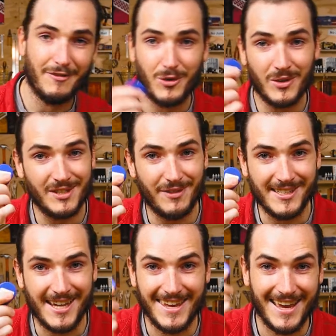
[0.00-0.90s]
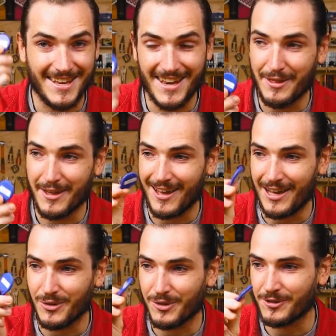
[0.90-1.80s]
Of course, if I take another
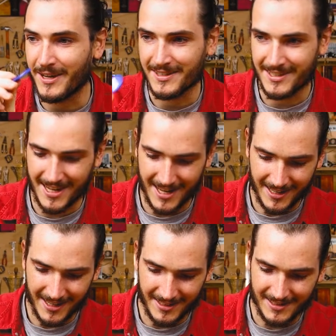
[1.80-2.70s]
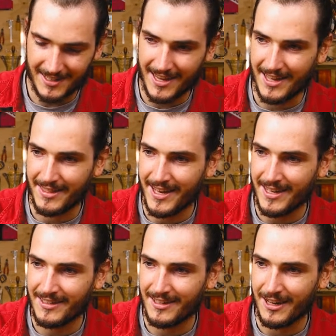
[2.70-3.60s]
unauthorized tag and scan
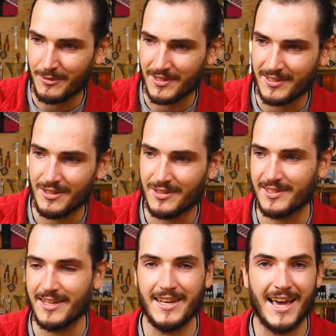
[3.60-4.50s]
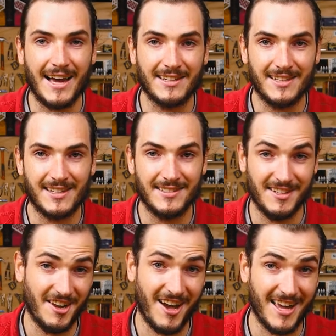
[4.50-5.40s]
that, I will still see access
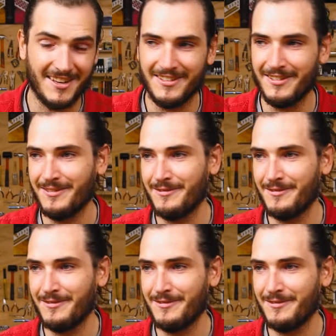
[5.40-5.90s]
denied.